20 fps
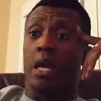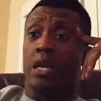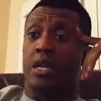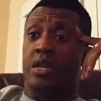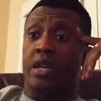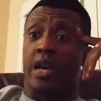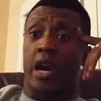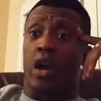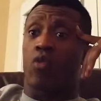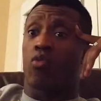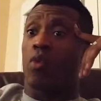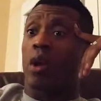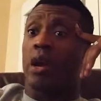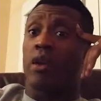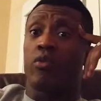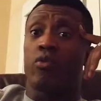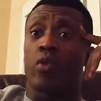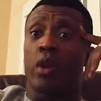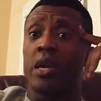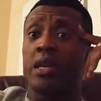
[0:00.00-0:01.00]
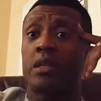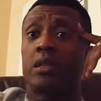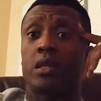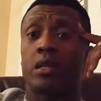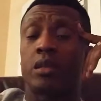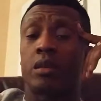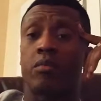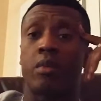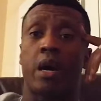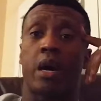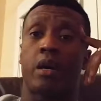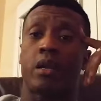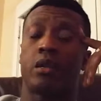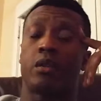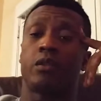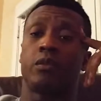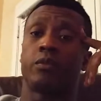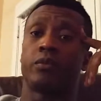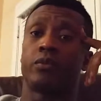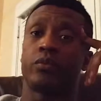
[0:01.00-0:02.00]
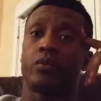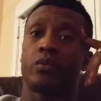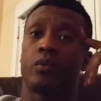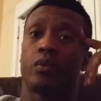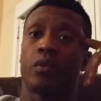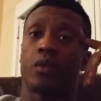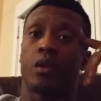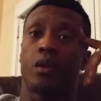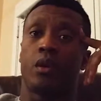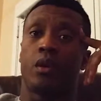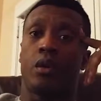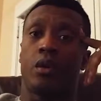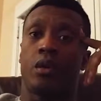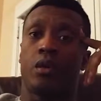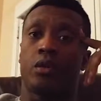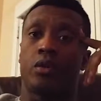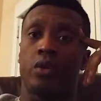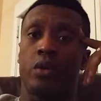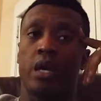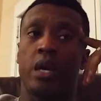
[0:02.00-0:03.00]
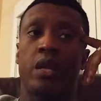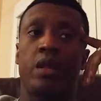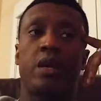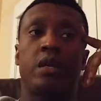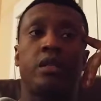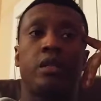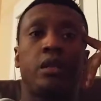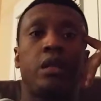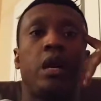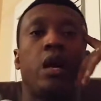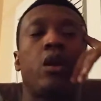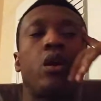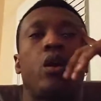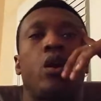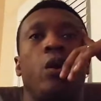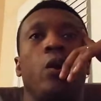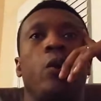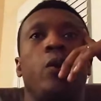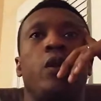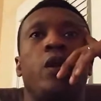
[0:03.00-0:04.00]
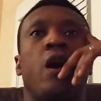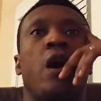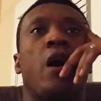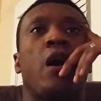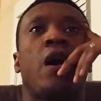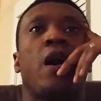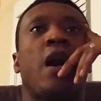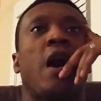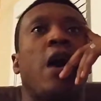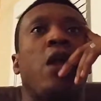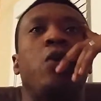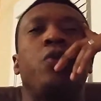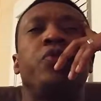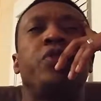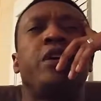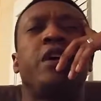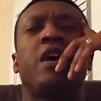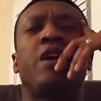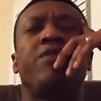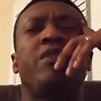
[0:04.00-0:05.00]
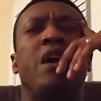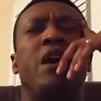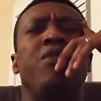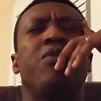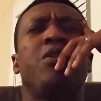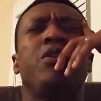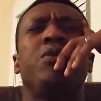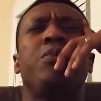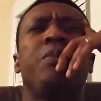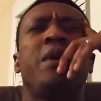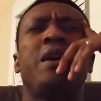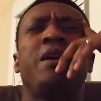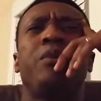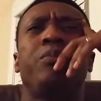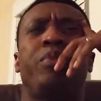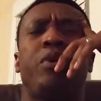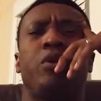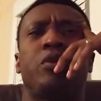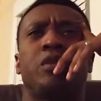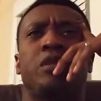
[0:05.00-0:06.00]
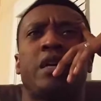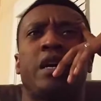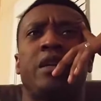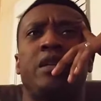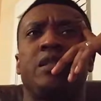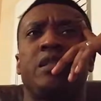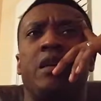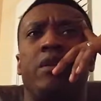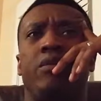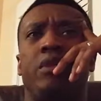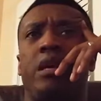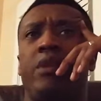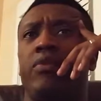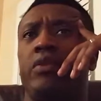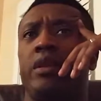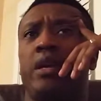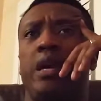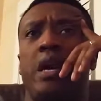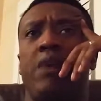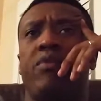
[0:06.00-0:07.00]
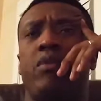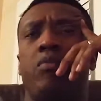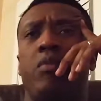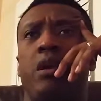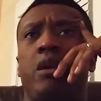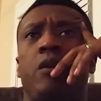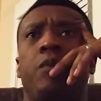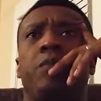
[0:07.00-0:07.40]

downright racist about it. So yeah, there's a lot of hurt. I don't think I've ever made a post like this. I definitely haven't made a